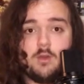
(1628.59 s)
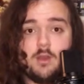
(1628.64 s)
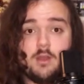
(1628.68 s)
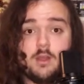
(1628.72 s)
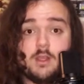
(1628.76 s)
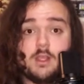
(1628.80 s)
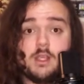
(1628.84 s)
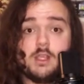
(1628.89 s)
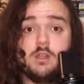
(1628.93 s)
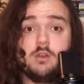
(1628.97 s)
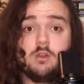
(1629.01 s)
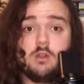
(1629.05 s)
a
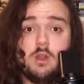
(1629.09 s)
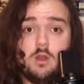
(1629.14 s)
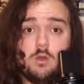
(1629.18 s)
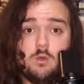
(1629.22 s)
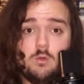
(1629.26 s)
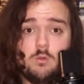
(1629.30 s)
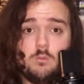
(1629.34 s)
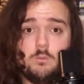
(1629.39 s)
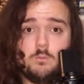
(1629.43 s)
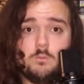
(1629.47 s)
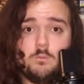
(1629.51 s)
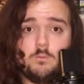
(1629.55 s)
hero,
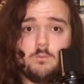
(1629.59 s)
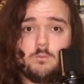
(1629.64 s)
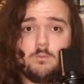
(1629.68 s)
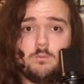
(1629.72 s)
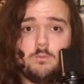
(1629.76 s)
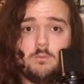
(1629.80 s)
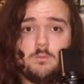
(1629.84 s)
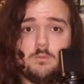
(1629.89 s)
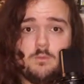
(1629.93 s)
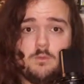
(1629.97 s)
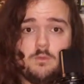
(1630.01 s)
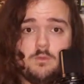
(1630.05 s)

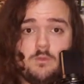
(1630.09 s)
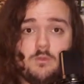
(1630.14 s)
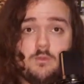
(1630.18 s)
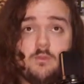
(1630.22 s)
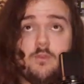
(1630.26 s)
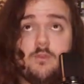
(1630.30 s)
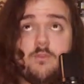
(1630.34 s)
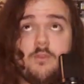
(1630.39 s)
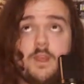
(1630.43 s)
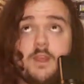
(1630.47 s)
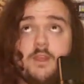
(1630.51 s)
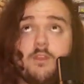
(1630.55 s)
to
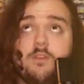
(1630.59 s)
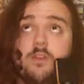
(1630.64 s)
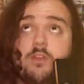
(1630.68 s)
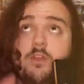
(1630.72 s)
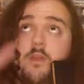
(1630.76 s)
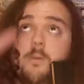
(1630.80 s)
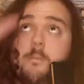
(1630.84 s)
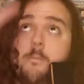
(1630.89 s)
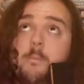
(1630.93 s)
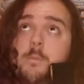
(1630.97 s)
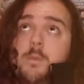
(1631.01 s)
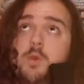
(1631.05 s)
face
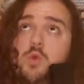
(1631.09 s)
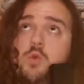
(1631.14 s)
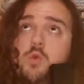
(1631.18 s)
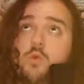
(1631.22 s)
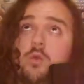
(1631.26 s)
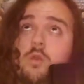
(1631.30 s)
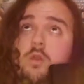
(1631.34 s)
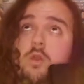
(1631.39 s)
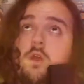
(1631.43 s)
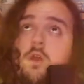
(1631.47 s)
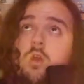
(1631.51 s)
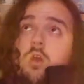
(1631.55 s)
the
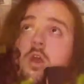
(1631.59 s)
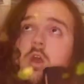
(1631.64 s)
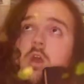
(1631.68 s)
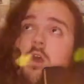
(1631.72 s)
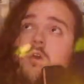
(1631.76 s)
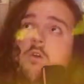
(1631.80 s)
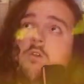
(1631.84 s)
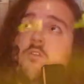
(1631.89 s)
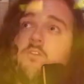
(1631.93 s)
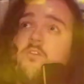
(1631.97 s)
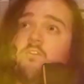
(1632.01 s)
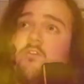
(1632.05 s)
moon
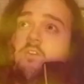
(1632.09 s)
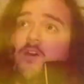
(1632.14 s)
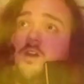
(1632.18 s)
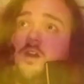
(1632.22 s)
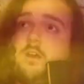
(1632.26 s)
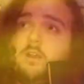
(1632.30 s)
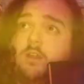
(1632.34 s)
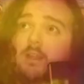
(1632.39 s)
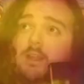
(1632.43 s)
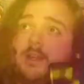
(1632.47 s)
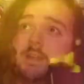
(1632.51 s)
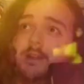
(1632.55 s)

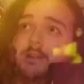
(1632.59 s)
falling